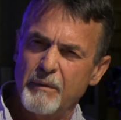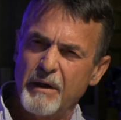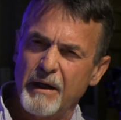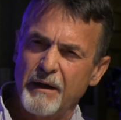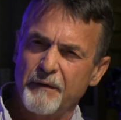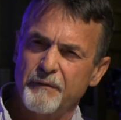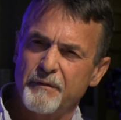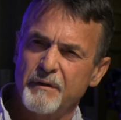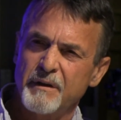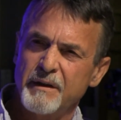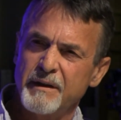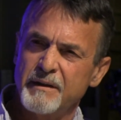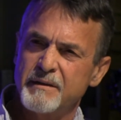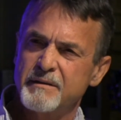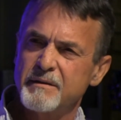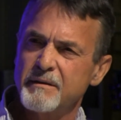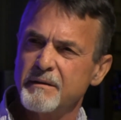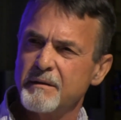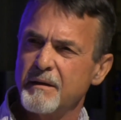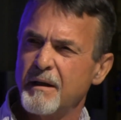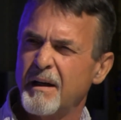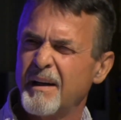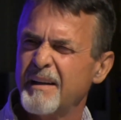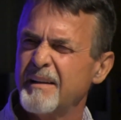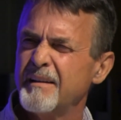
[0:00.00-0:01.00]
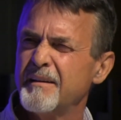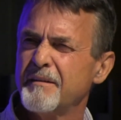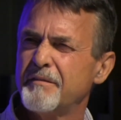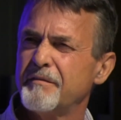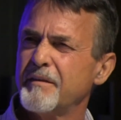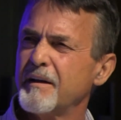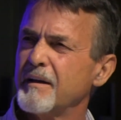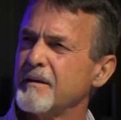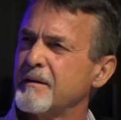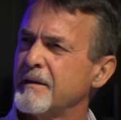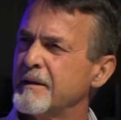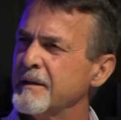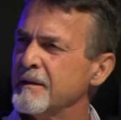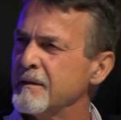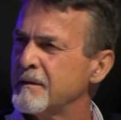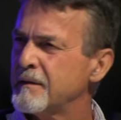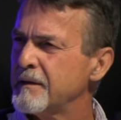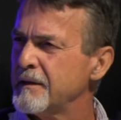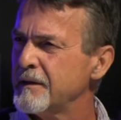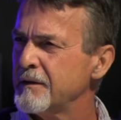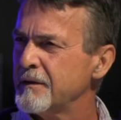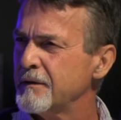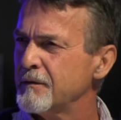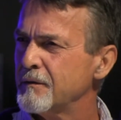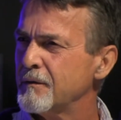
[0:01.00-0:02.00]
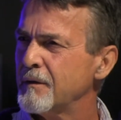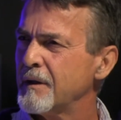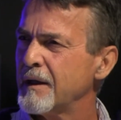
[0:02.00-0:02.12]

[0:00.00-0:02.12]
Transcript: about religion, I either felt guilty